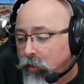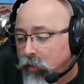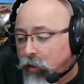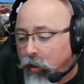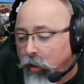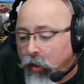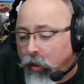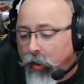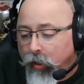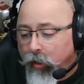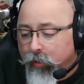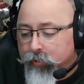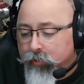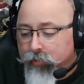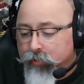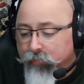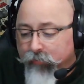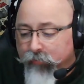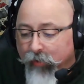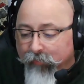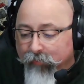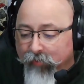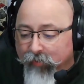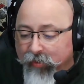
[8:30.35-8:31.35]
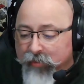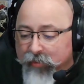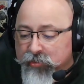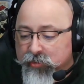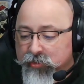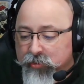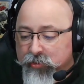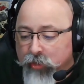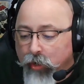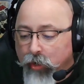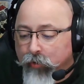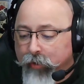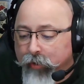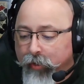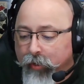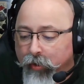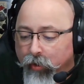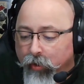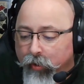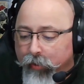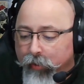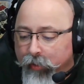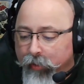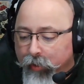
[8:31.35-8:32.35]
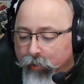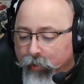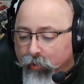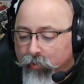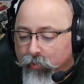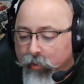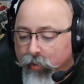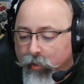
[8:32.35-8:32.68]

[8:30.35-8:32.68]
2.5, and it's noted on here that